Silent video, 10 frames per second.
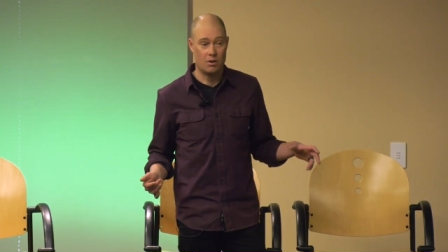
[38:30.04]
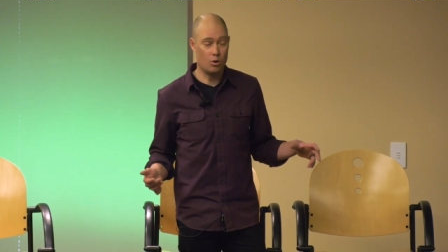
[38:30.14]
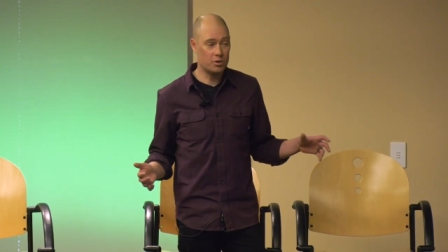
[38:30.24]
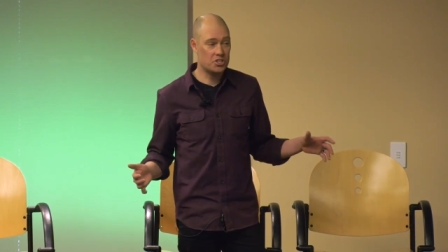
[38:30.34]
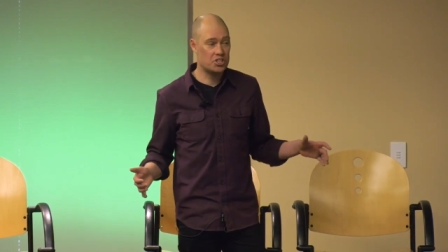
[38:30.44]

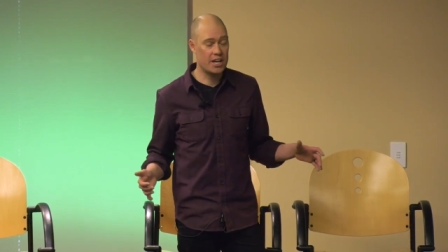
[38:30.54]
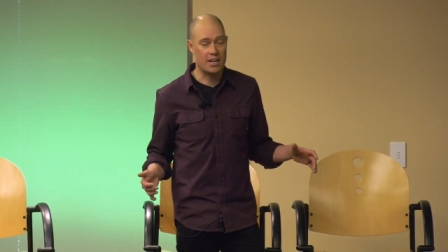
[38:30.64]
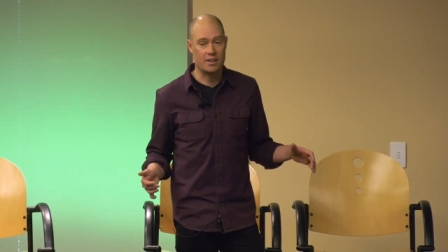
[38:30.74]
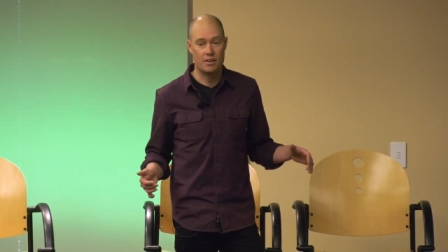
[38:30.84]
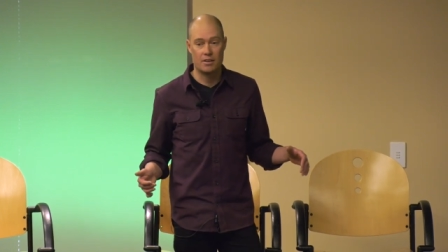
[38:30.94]
Holy
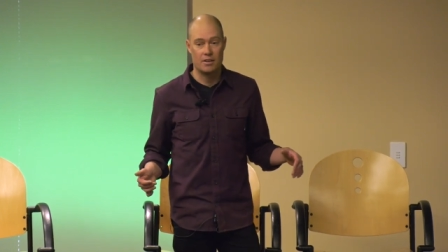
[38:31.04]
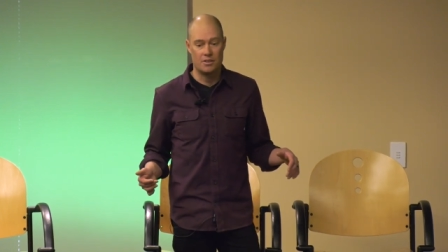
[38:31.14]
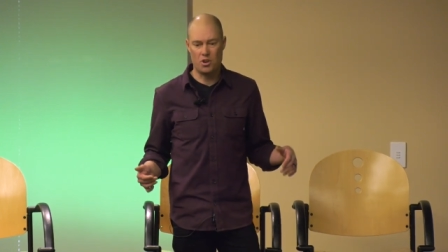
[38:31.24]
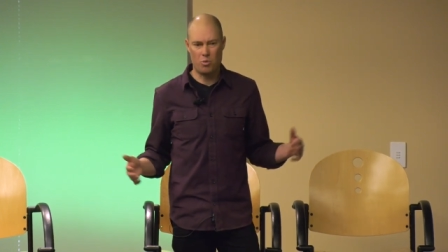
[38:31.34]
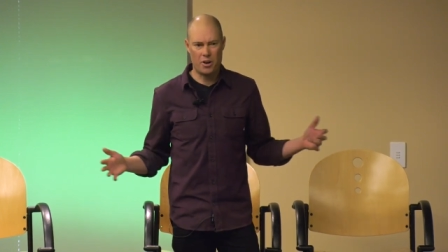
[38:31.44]
shit.
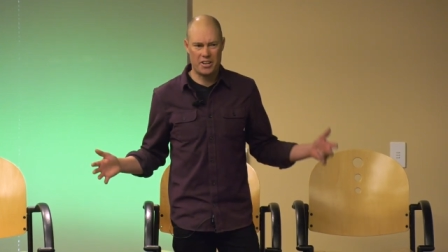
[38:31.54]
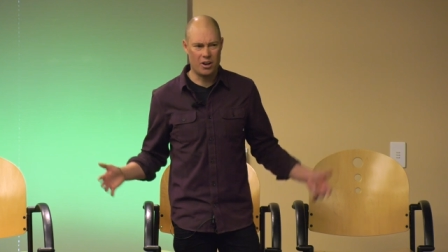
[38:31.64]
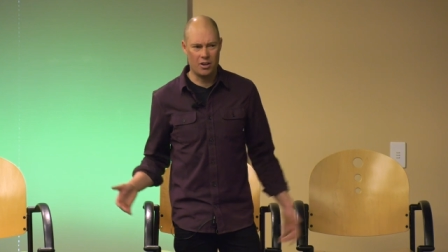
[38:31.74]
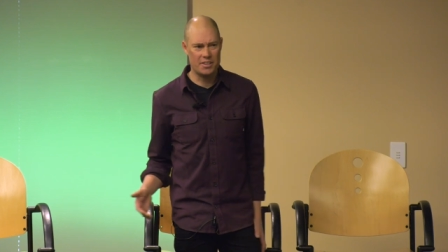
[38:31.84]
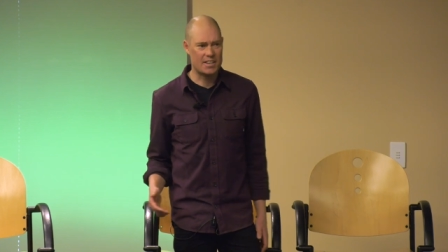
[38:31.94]
You're
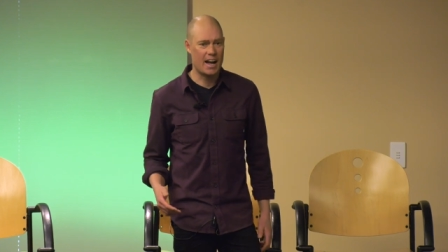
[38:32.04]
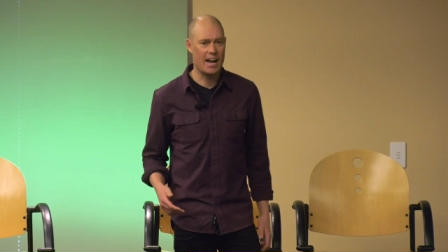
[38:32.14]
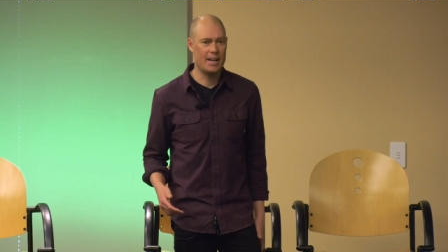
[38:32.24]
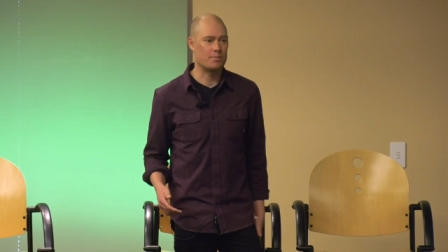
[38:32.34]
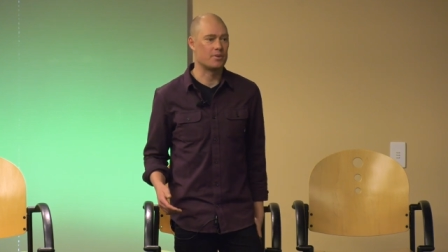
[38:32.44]
working all the
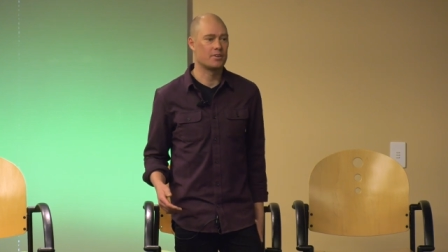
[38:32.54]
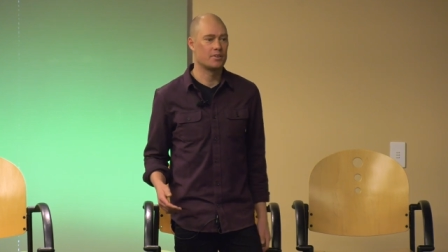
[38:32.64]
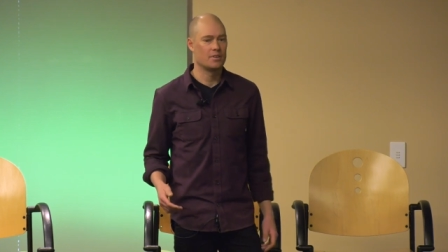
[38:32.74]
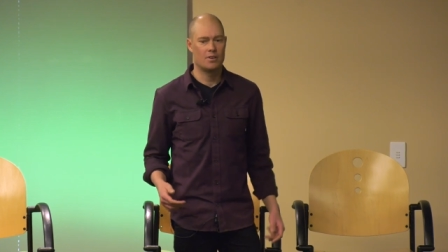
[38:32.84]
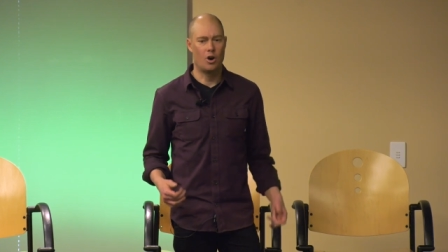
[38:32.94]
time.
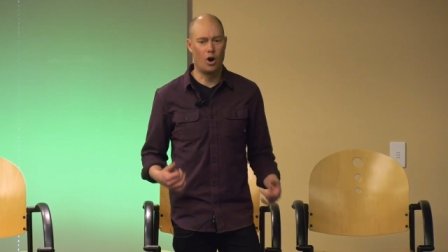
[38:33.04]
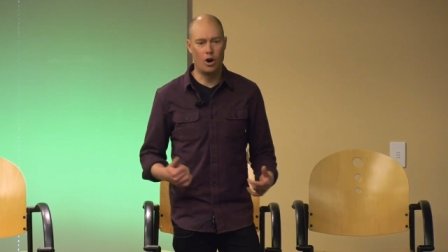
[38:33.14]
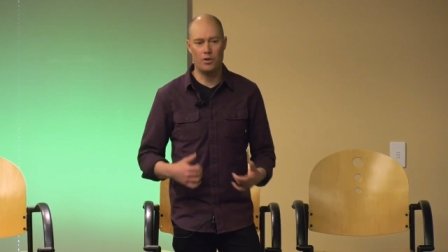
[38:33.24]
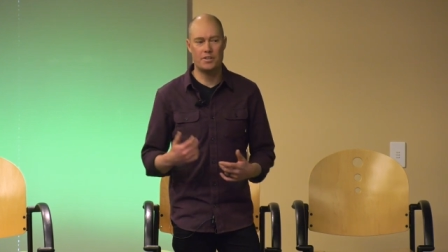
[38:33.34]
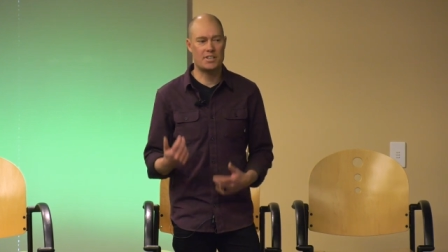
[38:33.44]

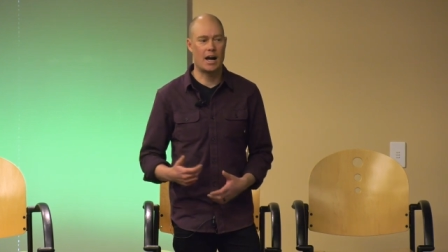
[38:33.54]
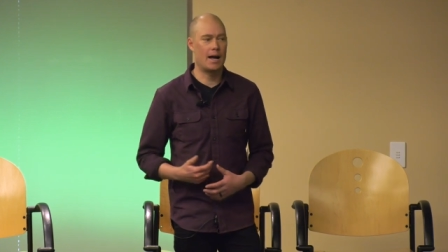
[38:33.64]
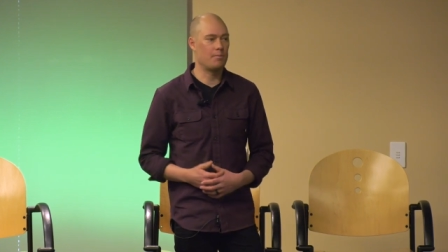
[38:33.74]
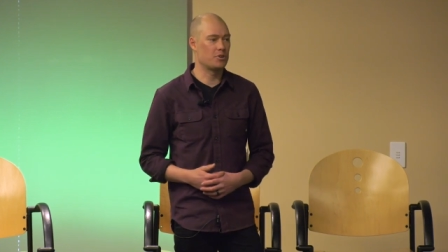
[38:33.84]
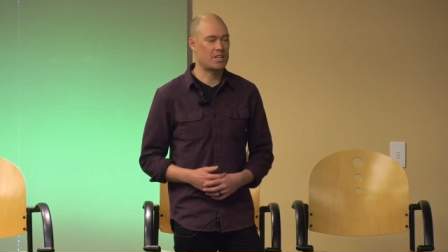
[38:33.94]
All the
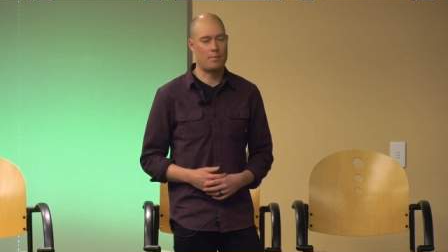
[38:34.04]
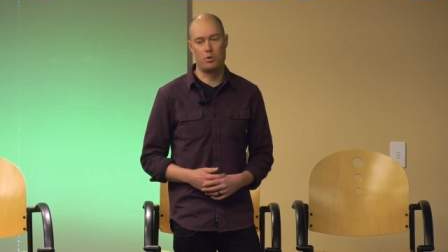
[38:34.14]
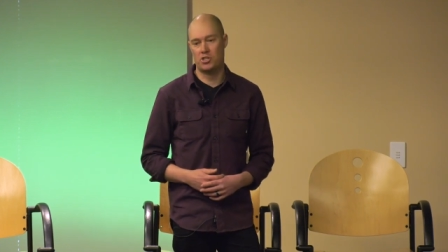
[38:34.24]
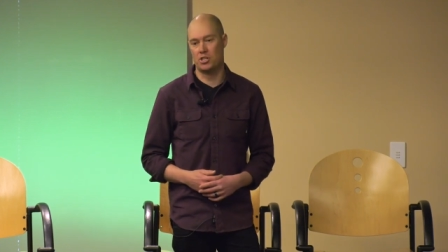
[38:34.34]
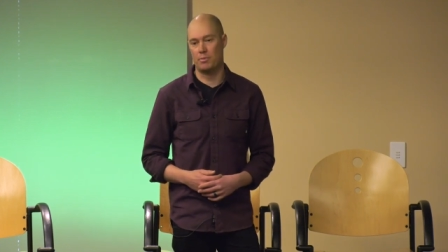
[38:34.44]
time was I
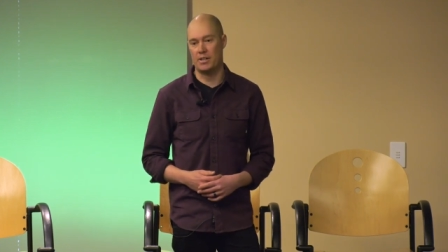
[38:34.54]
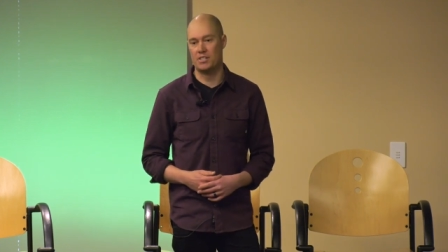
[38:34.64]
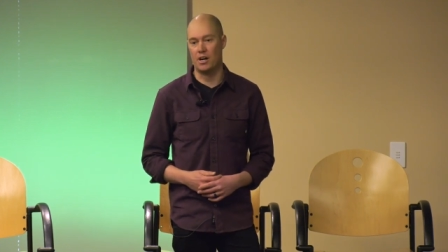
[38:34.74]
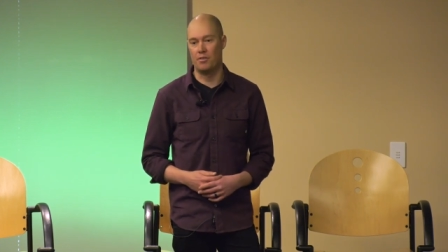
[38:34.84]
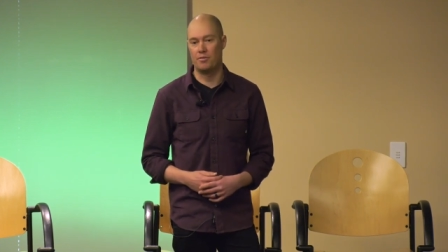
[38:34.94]
pushing
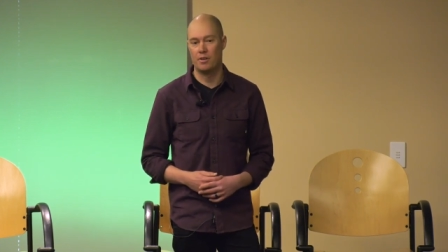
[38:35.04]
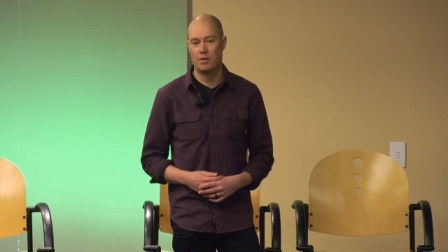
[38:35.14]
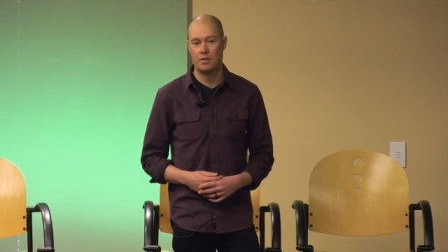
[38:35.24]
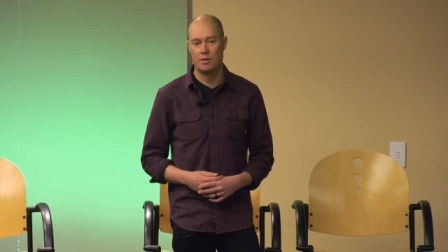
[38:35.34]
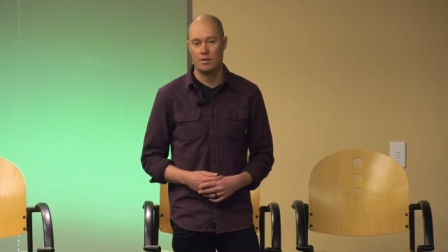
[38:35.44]
myself.
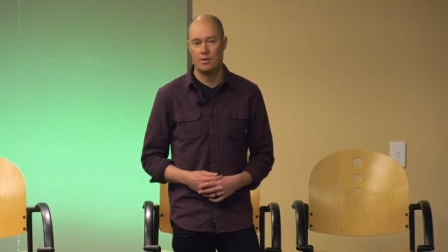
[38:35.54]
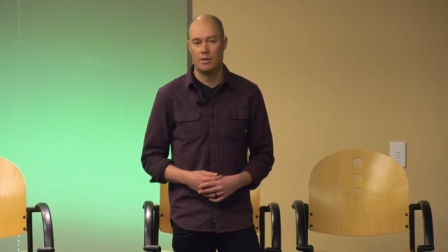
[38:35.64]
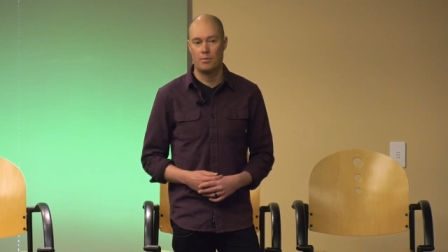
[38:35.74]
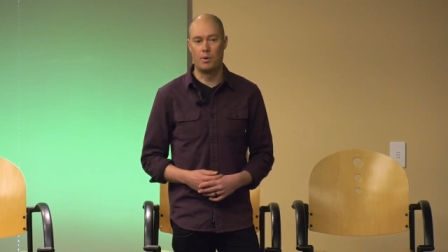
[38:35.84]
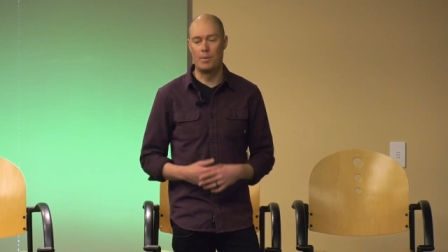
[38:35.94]

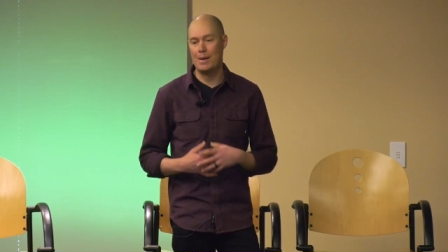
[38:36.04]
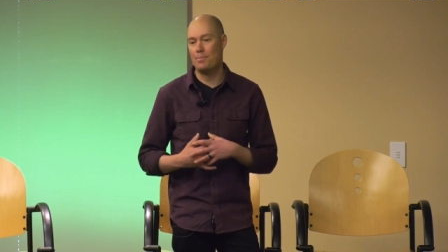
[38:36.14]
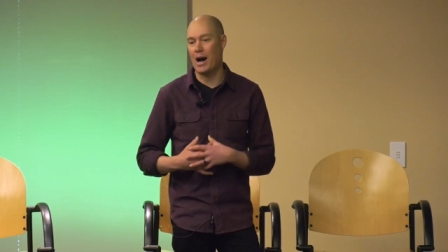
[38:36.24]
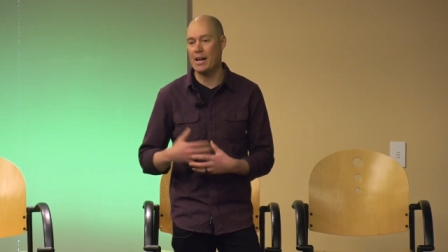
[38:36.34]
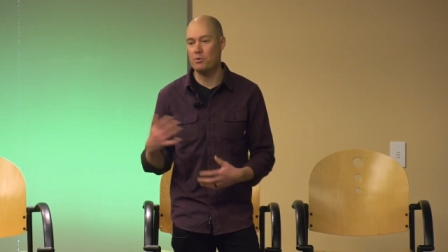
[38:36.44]
But my
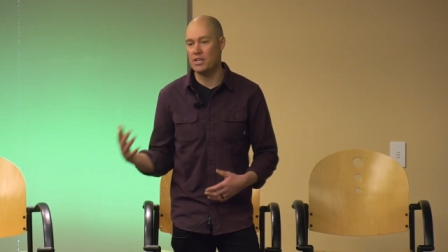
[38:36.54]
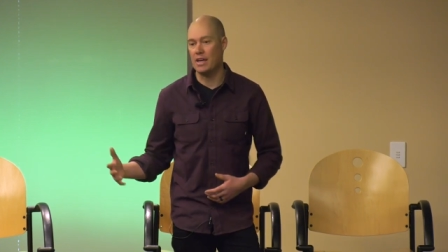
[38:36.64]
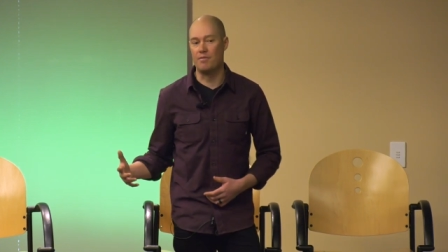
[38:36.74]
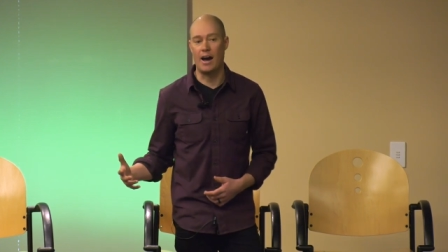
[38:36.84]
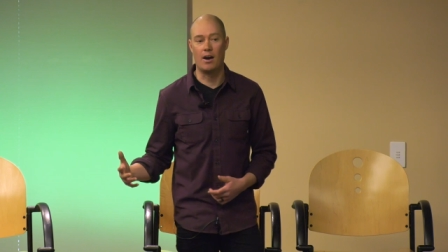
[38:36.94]
body would
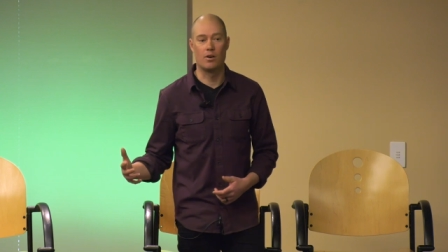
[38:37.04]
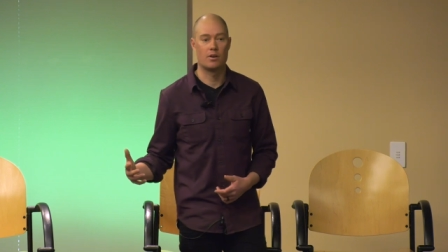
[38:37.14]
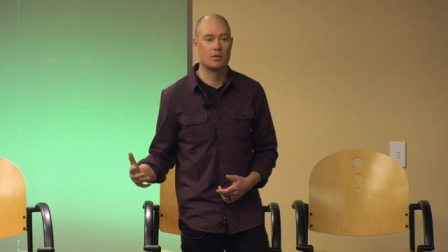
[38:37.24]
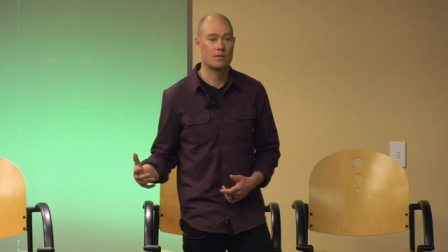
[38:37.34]
give out.